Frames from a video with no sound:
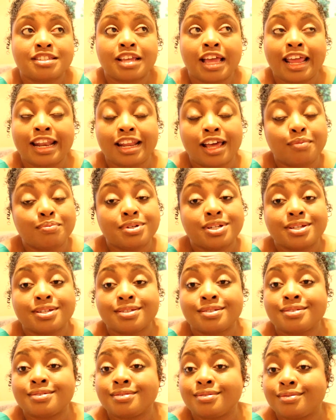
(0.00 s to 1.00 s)
I'm
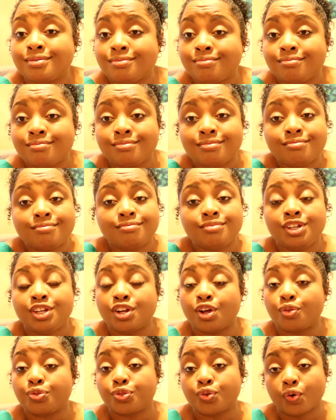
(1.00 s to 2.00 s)
just,
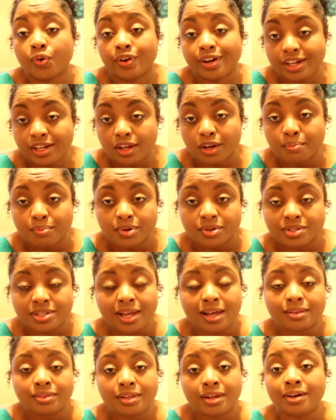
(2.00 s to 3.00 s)
throwing numbers
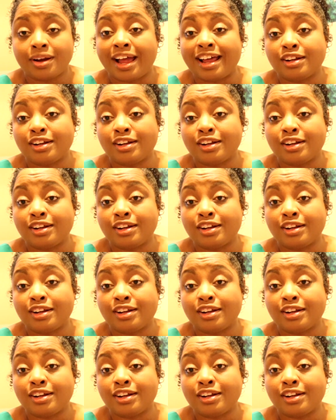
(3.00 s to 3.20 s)
out there.